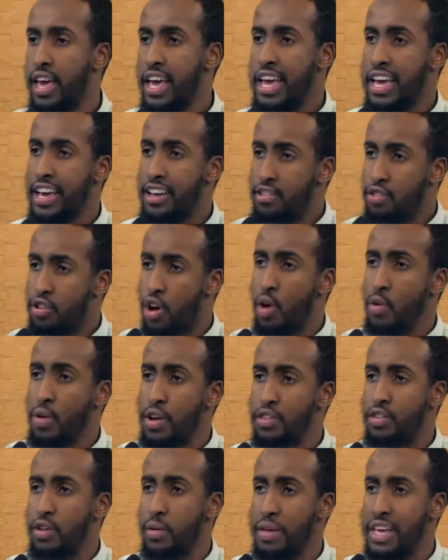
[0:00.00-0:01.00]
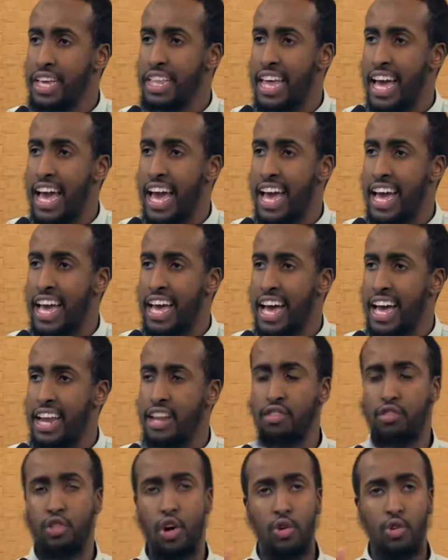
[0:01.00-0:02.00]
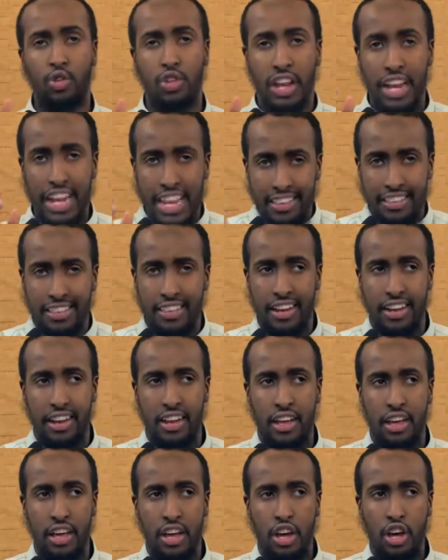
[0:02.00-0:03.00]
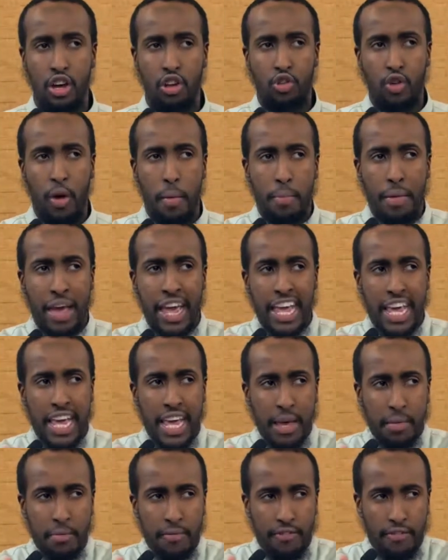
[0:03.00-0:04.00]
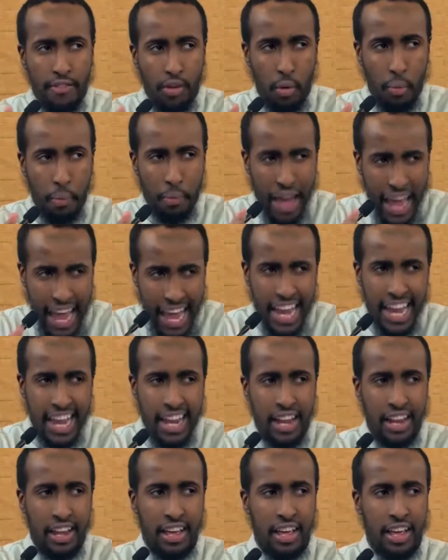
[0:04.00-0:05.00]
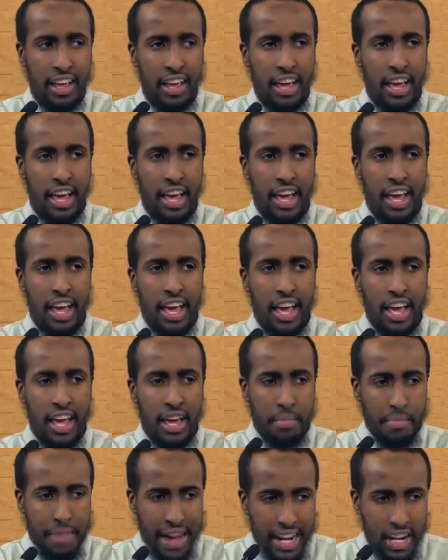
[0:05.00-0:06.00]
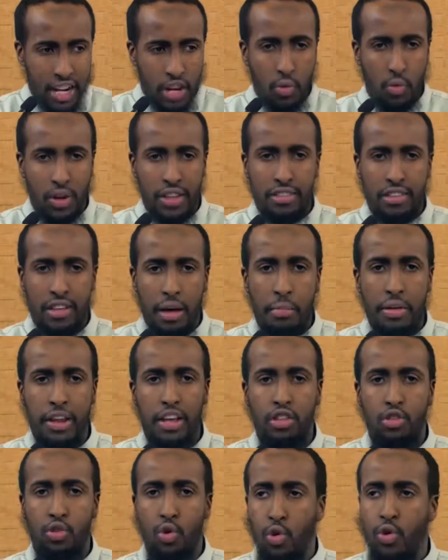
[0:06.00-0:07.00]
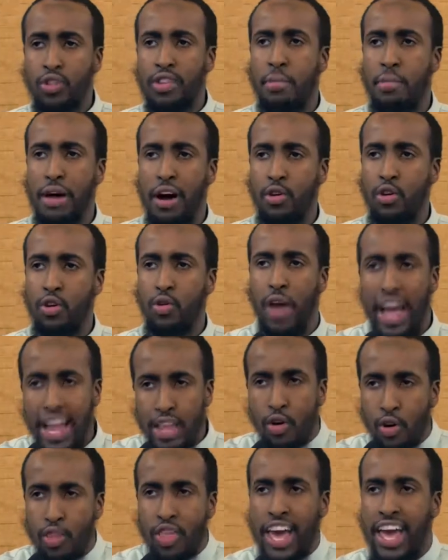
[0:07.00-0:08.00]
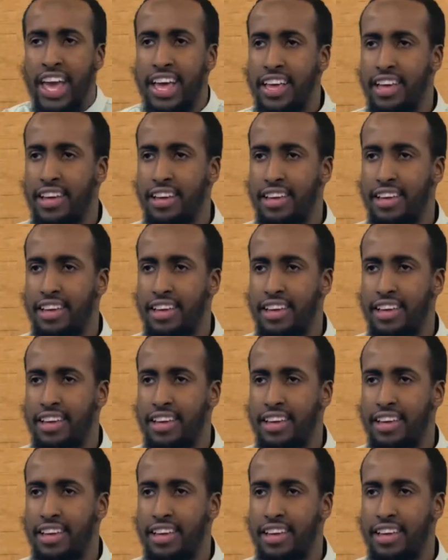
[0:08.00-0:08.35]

He's going to be there and he's going to listen to make him feel pain. Imagine when somebody talks about you and you're there.